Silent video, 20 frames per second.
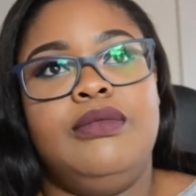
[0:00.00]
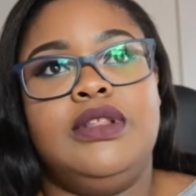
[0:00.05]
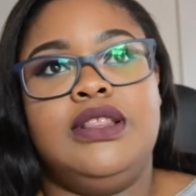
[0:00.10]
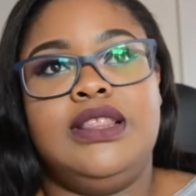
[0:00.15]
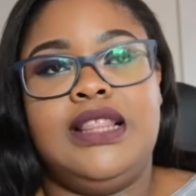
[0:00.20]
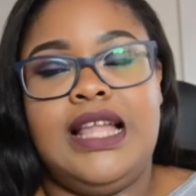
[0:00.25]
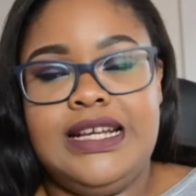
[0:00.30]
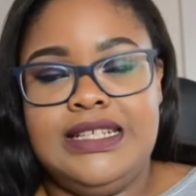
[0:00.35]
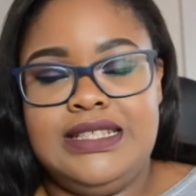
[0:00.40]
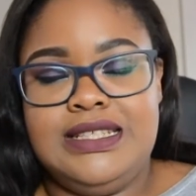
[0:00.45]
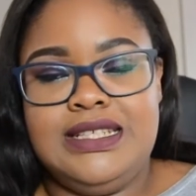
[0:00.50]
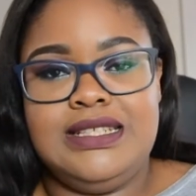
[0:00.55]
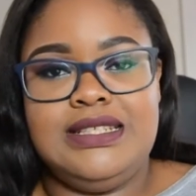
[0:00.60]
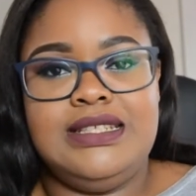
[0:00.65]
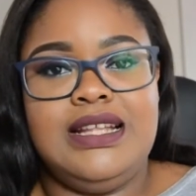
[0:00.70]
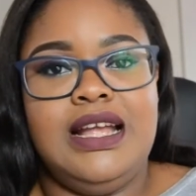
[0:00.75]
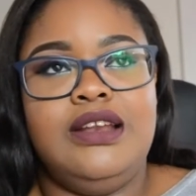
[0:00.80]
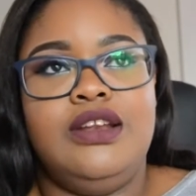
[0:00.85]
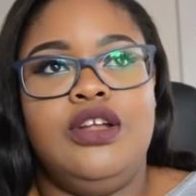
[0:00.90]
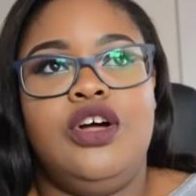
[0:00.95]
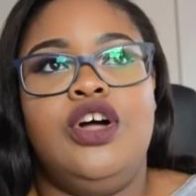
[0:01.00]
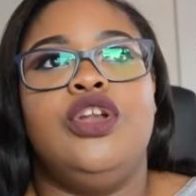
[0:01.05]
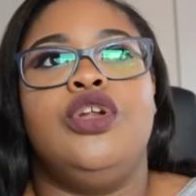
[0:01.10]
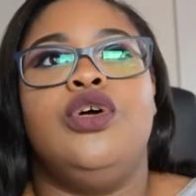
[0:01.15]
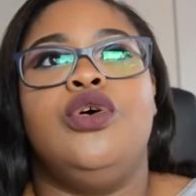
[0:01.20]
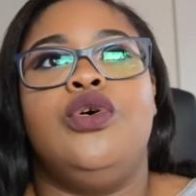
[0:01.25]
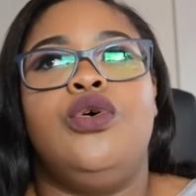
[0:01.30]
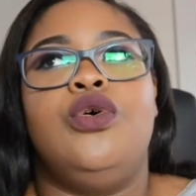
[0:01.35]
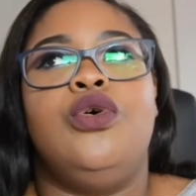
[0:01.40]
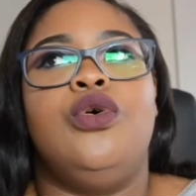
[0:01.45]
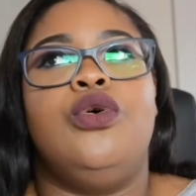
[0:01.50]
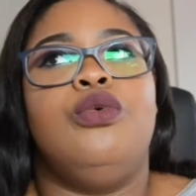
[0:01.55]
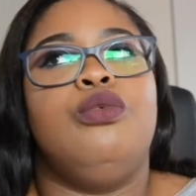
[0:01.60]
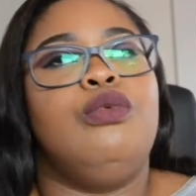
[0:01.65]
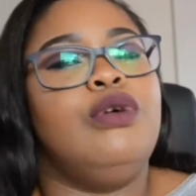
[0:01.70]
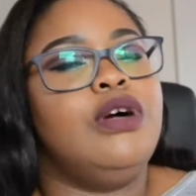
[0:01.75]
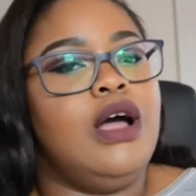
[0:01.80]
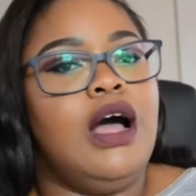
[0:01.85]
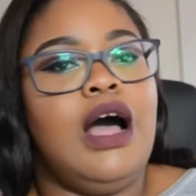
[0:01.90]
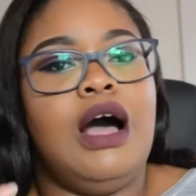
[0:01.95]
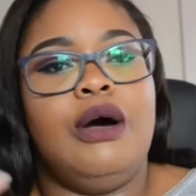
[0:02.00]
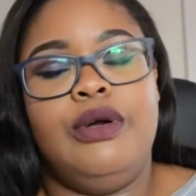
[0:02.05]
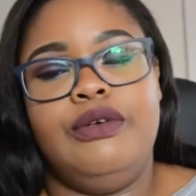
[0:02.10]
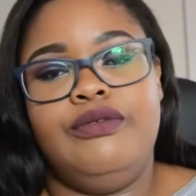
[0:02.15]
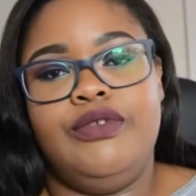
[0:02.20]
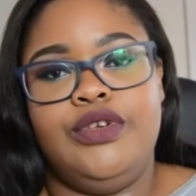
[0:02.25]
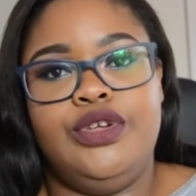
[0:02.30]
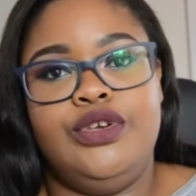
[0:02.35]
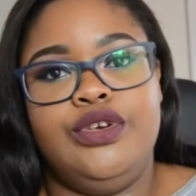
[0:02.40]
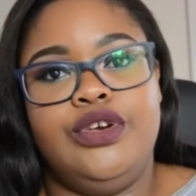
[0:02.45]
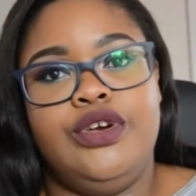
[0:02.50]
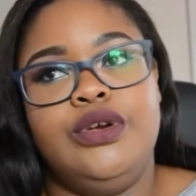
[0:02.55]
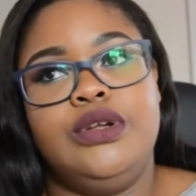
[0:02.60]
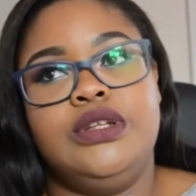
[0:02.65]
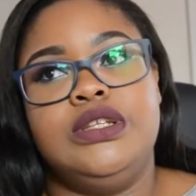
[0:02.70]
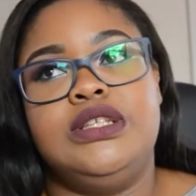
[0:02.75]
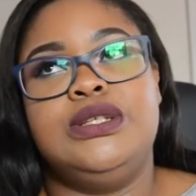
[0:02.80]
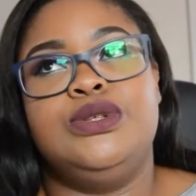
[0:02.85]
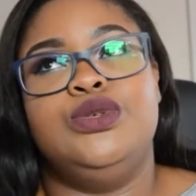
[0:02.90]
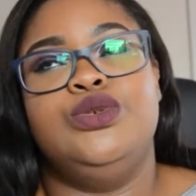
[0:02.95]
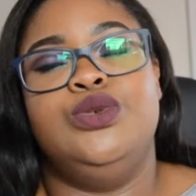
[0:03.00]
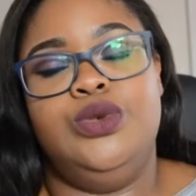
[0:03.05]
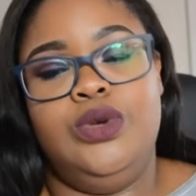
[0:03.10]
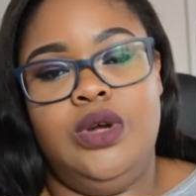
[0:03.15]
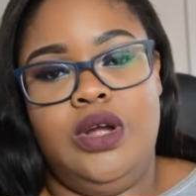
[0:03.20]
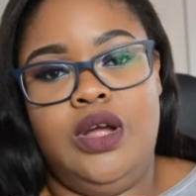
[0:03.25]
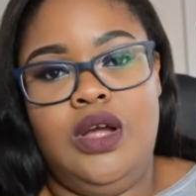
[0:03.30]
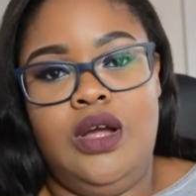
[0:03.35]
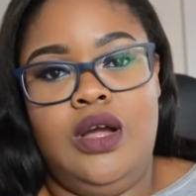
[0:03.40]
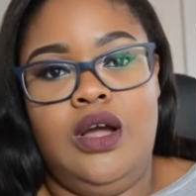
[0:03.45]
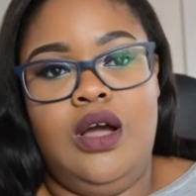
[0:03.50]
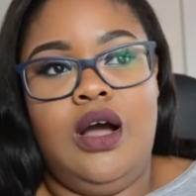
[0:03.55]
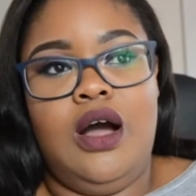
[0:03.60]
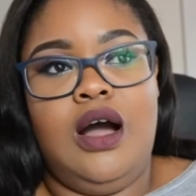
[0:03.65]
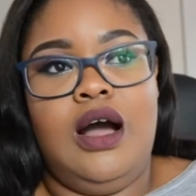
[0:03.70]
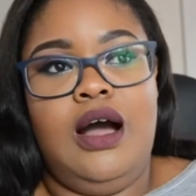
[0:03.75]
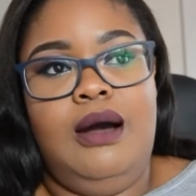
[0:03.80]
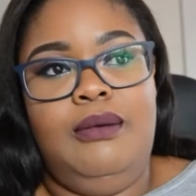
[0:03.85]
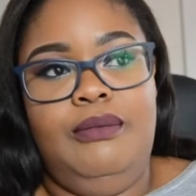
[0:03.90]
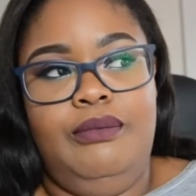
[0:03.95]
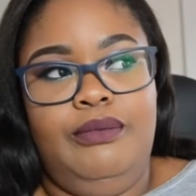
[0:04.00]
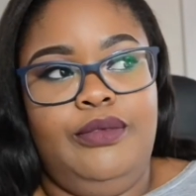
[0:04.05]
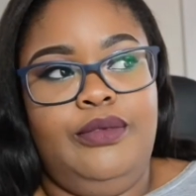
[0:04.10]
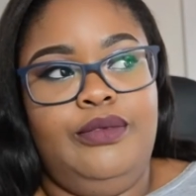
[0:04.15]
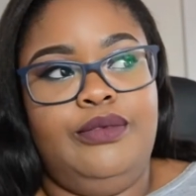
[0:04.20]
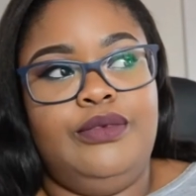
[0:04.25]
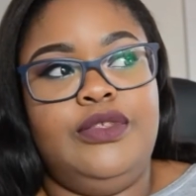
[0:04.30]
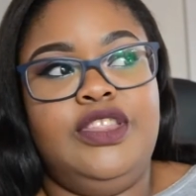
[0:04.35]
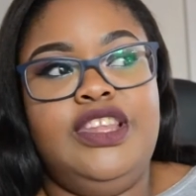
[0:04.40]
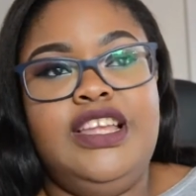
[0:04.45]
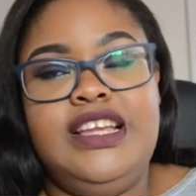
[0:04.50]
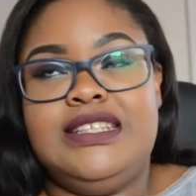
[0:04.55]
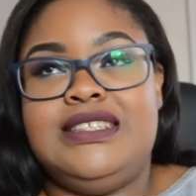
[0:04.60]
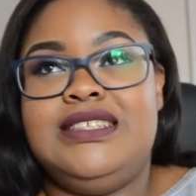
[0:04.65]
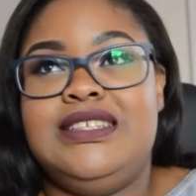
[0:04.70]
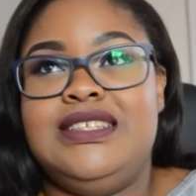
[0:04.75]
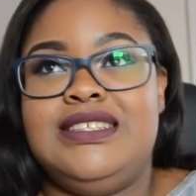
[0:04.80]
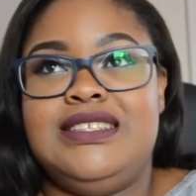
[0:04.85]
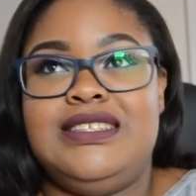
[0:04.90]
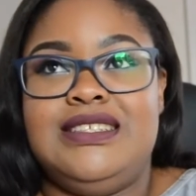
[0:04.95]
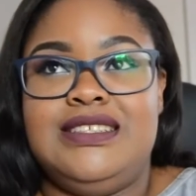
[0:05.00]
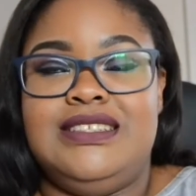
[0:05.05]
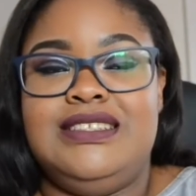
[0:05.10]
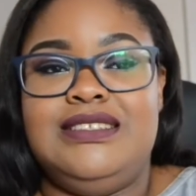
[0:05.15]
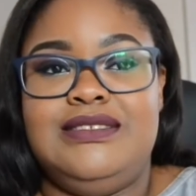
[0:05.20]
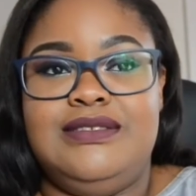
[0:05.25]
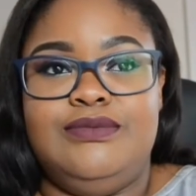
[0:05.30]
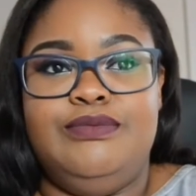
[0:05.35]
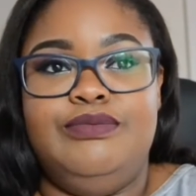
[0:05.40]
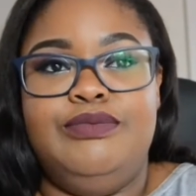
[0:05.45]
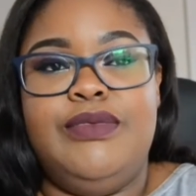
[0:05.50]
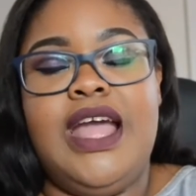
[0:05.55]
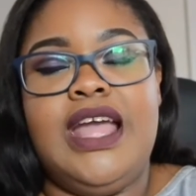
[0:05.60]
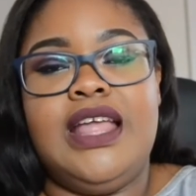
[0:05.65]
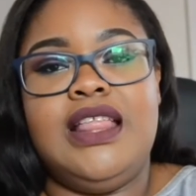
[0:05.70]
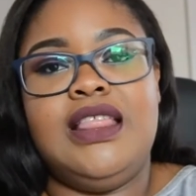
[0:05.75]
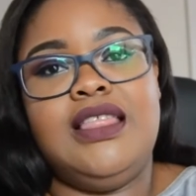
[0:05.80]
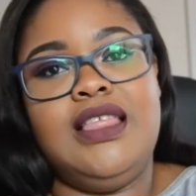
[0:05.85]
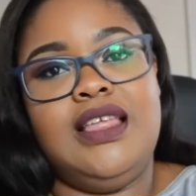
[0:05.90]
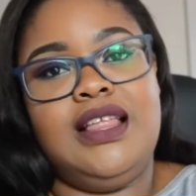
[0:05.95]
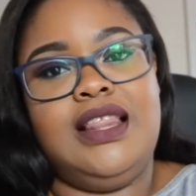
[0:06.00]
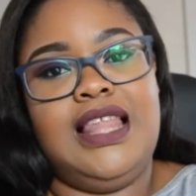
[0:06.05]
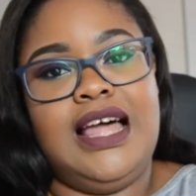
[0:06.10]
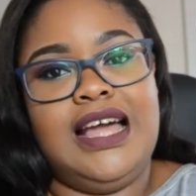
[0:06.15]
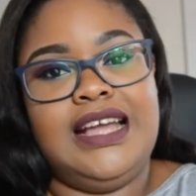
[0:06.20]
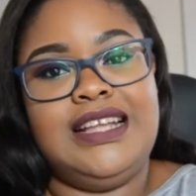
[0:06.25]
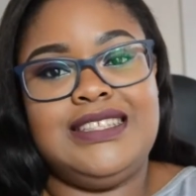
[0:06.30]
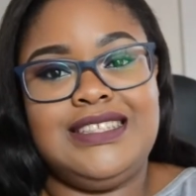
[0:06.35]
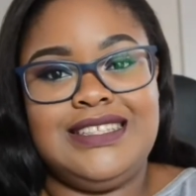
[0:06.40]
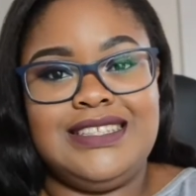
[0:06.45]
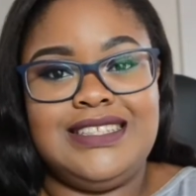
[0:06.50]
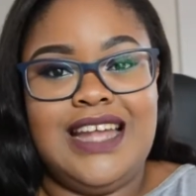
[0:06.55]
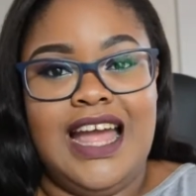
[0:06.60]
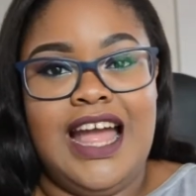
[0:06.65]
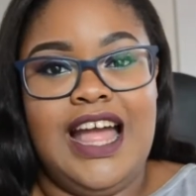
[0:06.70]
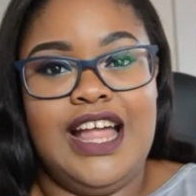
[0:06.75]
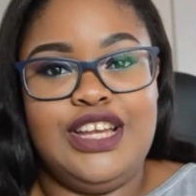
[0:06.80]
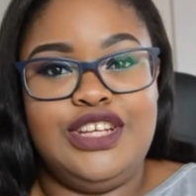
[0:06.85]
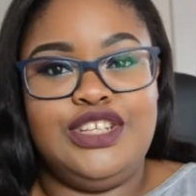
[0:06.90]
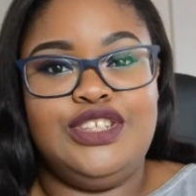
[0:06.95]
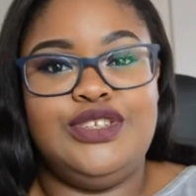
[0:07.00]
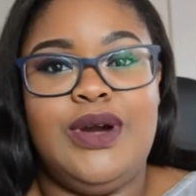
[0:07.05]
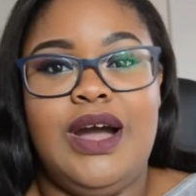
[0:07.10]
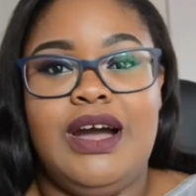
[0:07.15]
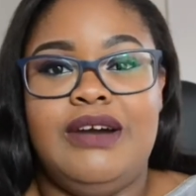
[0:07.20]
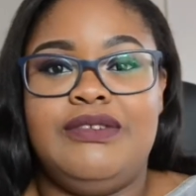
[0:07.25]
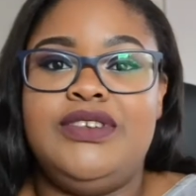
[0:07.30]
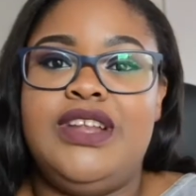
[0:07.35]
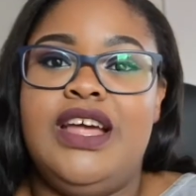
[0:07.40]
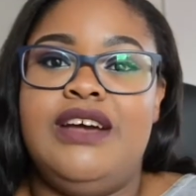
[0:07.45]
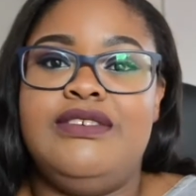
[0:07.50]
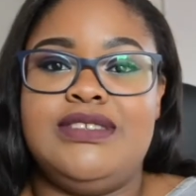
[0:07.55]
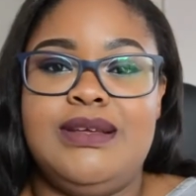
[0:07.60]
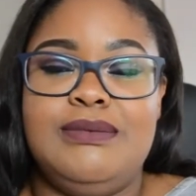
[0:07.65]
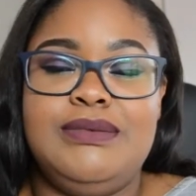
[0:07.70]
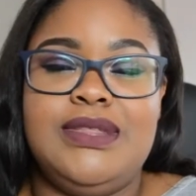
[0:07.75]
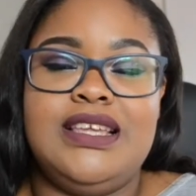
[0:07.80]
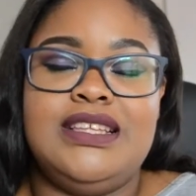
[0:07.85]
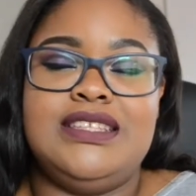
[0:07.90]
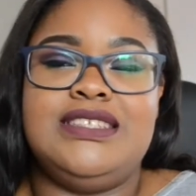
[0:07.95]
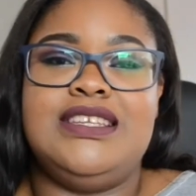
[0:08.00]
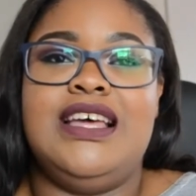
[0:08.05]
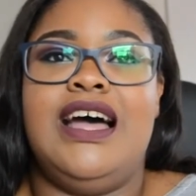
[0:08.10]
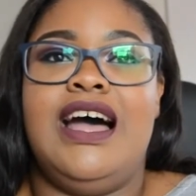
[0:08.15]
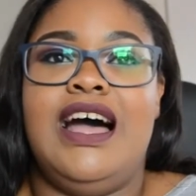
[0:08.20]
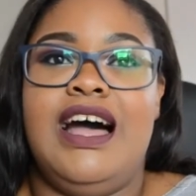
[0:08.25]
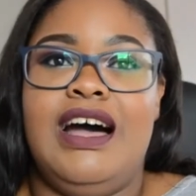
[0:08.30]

light to stand on, or however you're going to need to make the light stand. You have to have something to